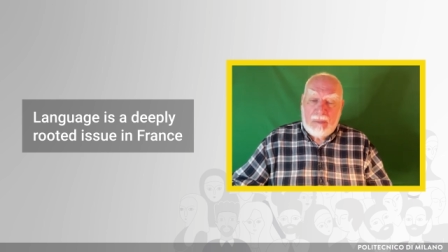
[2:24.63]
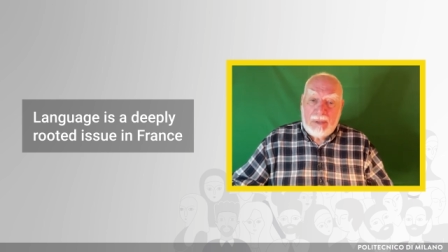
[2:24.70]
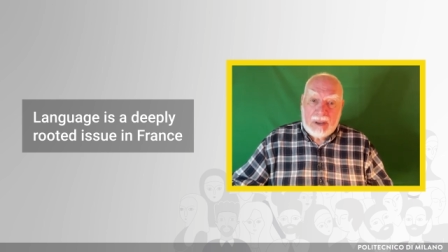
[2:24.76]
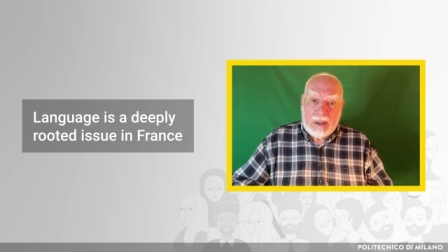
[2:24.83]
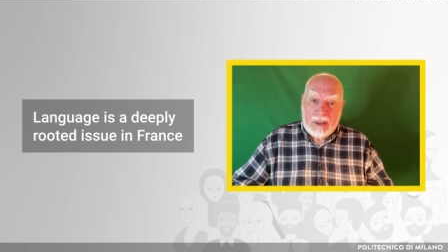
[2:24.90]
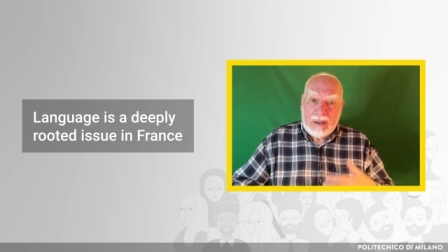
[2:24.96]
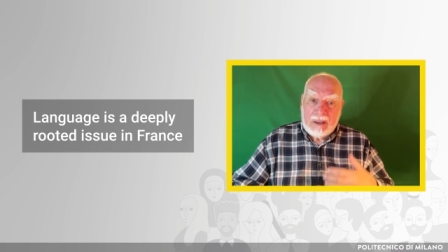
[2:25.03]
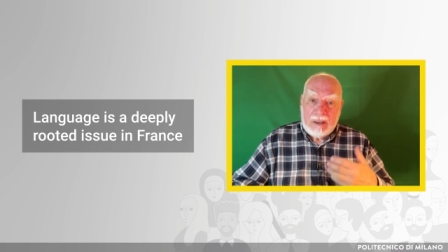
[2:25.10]

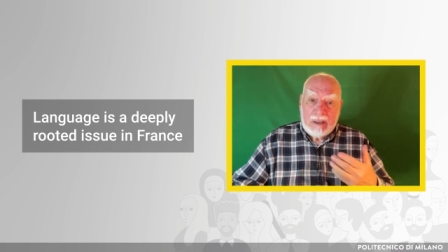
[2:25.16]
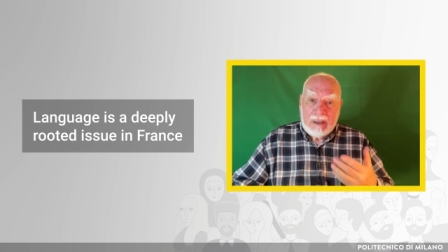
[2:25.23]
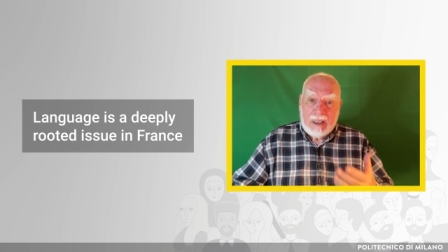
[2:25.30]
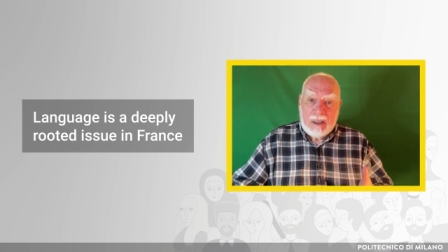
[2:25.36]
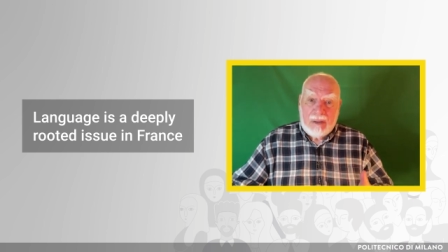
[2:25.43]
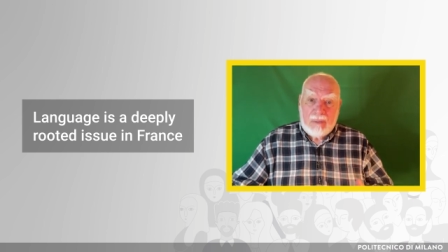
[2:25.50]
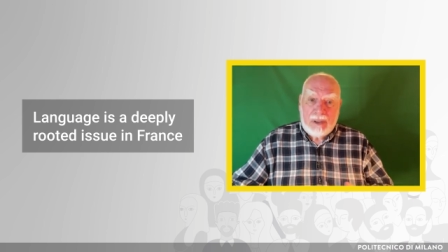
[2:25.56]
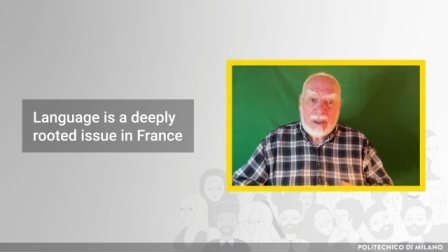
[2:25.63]
because
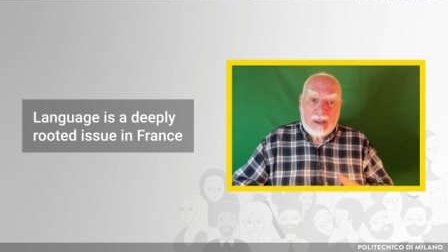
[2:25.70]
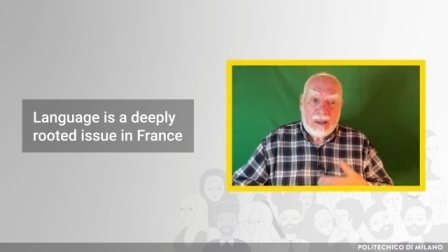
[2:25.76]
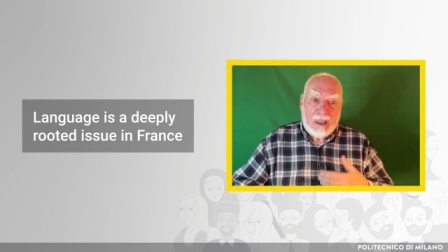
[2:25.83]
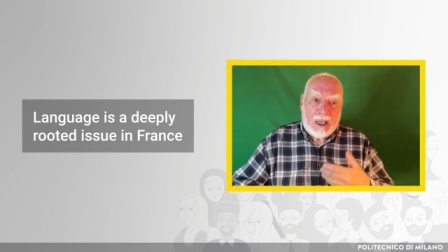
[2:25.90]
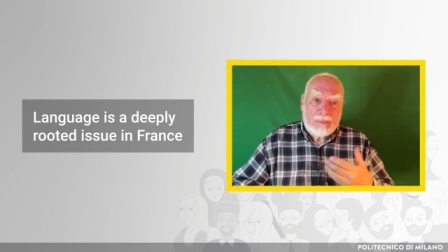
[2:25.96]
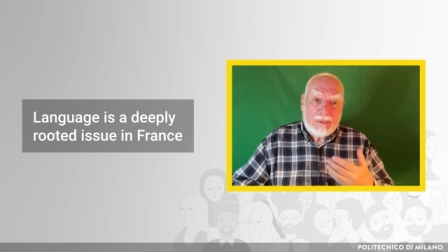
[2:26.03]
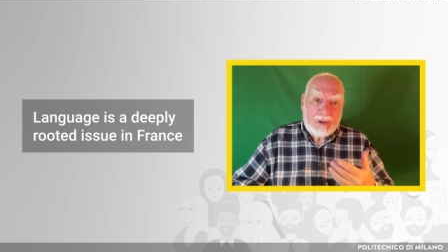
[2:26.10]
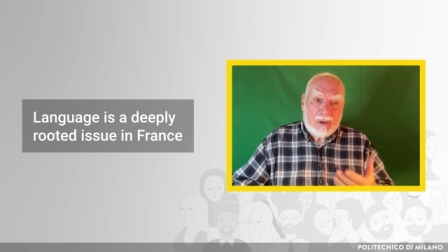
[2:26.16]
today we
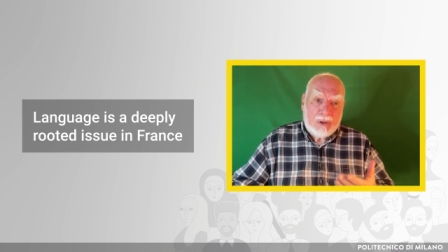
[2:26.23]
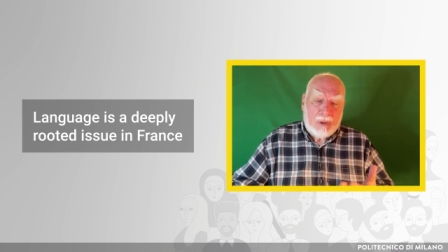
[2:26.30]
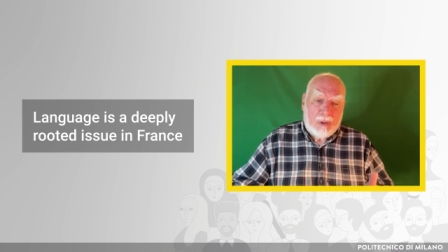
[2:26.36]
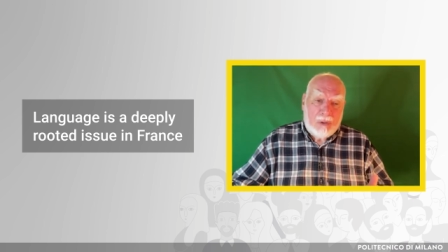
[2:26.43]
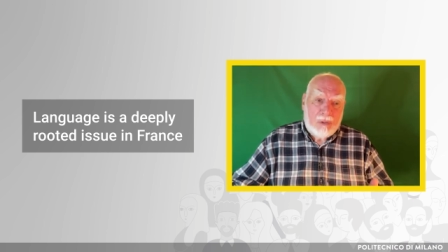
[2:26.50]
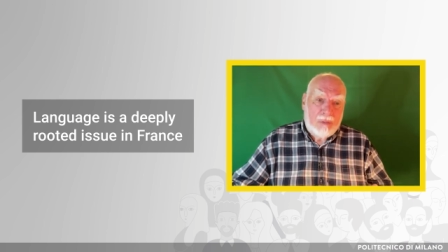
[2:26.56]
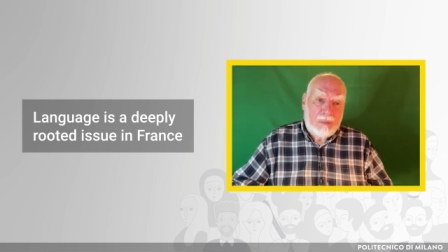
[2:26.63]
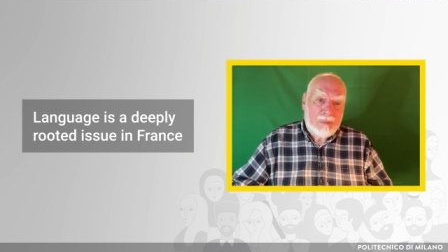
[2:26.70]
adopt
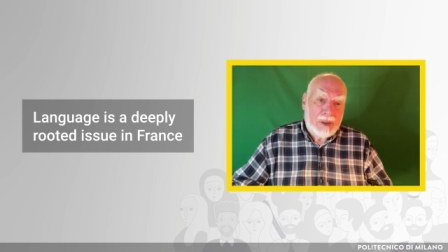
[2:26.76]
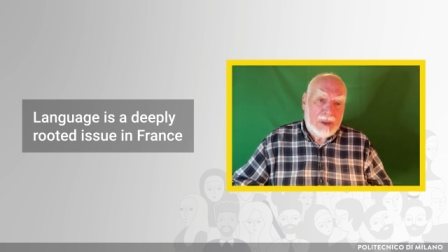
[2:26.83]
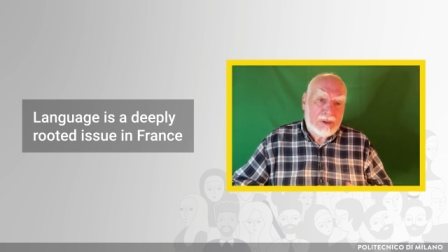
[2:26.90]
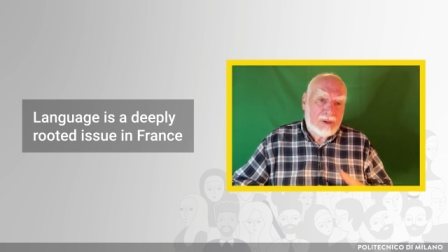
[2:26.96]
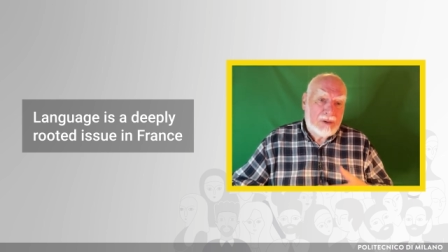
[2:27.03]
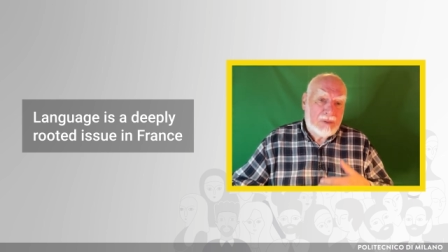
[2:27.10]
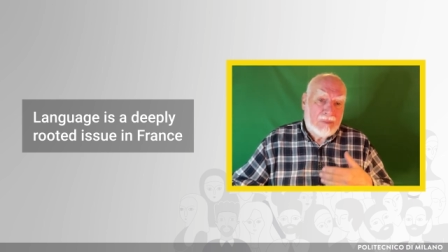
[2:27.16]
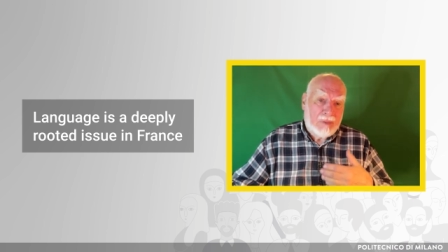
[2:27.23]
so
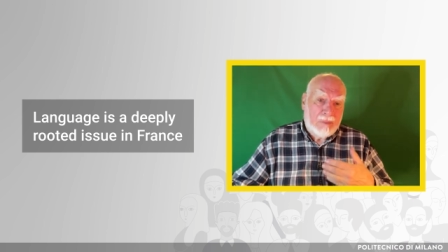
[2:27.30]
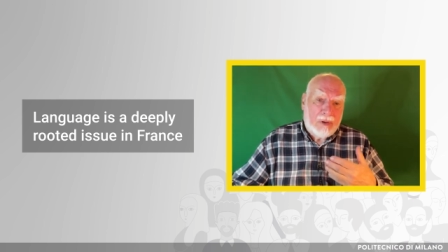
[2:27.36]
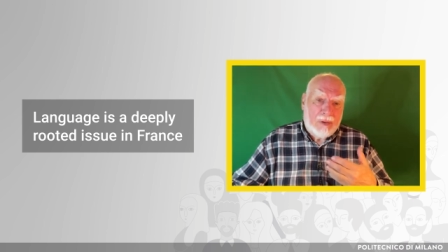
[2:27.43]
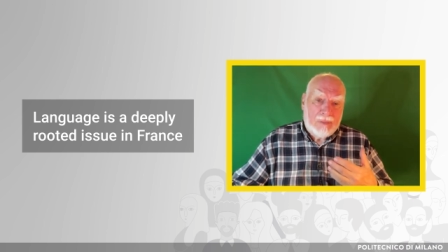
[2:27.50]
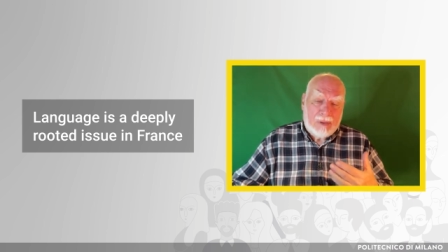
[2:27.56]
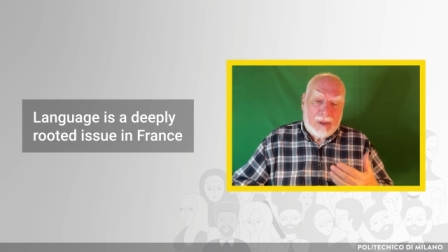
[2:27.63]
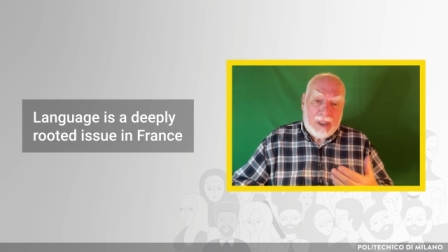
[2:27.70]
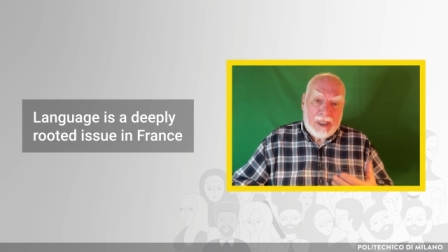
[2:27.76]
much from
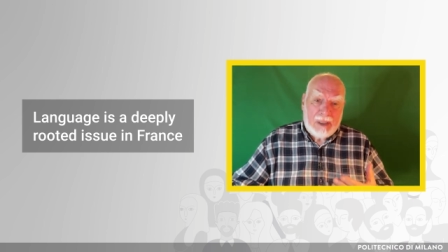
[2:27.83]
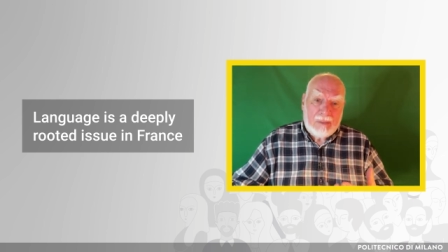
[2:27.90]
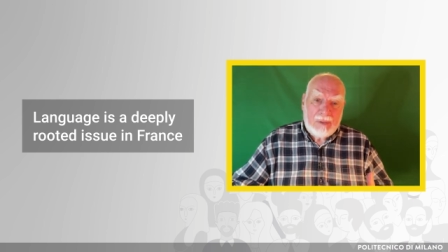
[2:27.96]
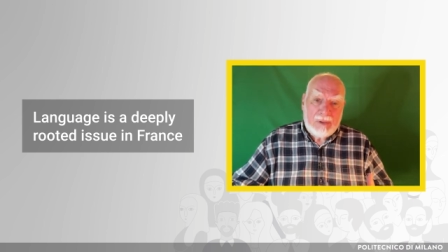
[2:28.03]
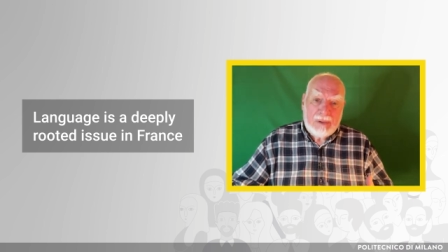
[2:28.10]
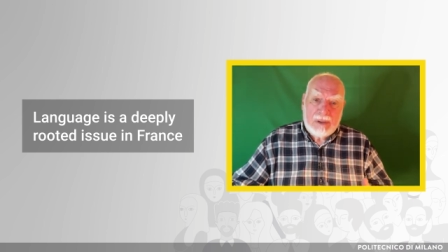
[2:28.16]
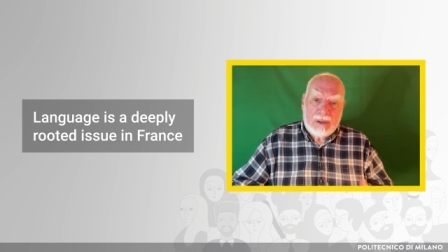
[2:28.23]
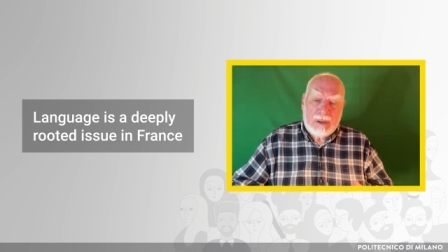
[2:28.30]
other
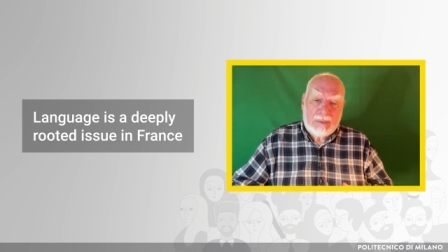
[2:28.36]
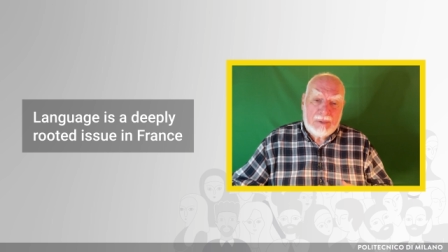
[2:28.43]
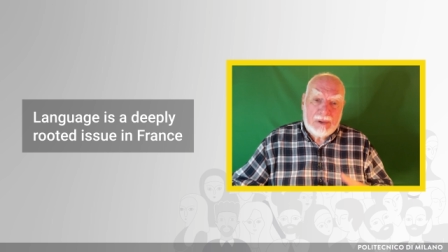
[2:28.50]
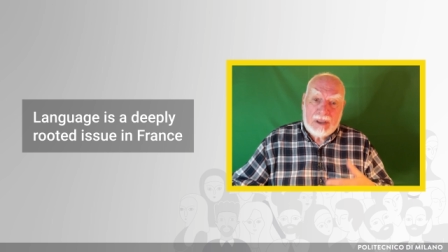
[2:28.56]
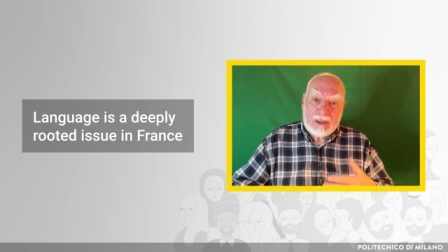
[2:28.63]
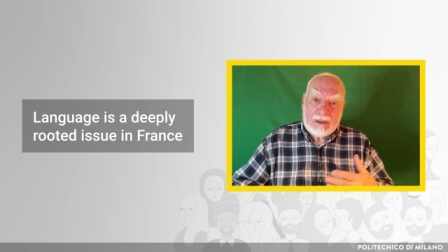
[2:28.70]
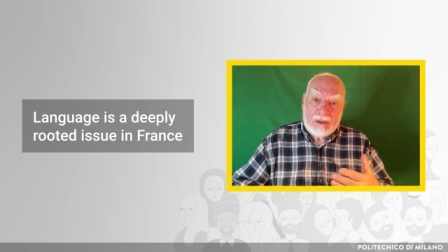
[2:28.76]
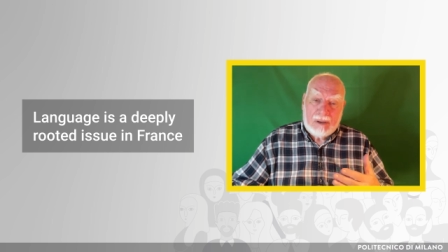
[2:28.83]
languages,
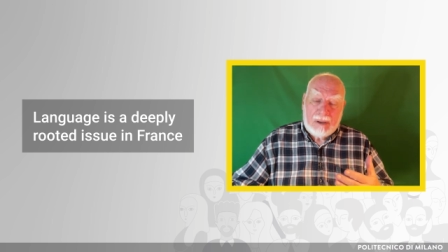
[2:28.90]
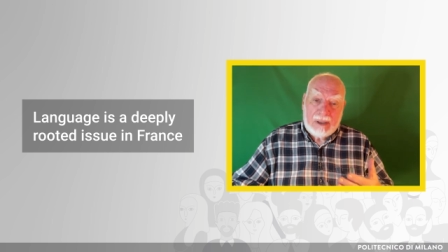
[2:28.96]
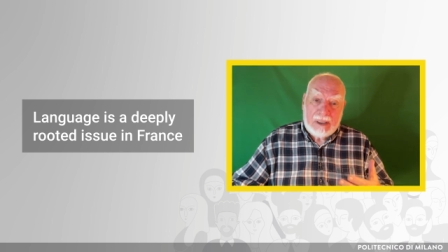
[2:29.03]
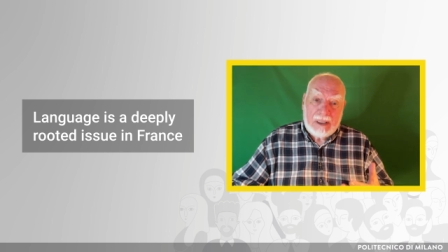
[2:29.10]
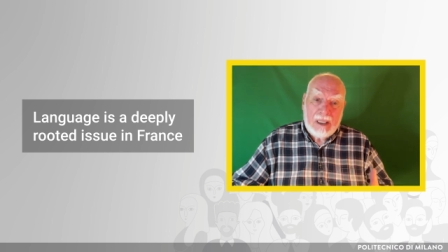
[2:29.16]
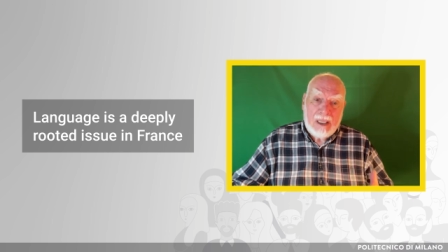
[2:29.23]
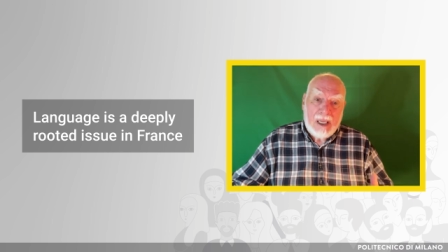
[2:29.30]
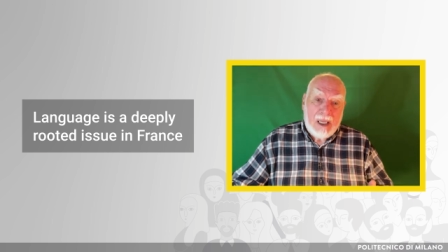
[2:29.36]
particularly